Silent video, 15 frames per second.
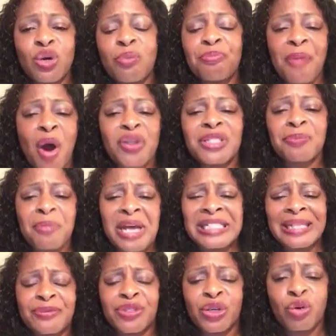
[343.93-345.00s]
Most
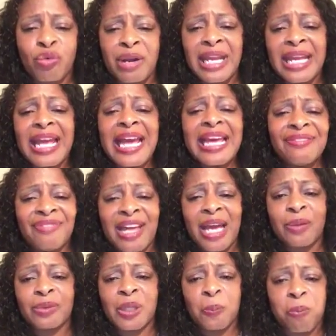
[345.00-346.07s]
Muslims agree
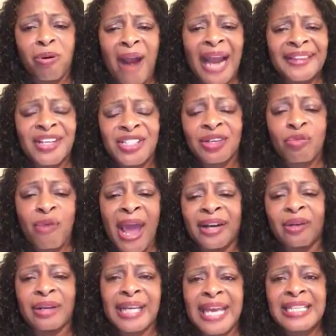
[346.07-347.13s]
that the practice of
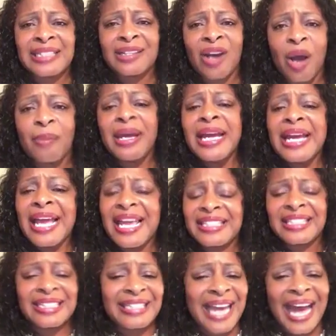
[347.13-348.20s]
radical Islam
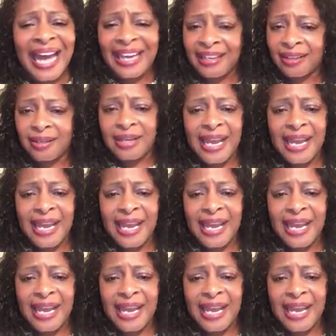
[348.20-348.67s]
is not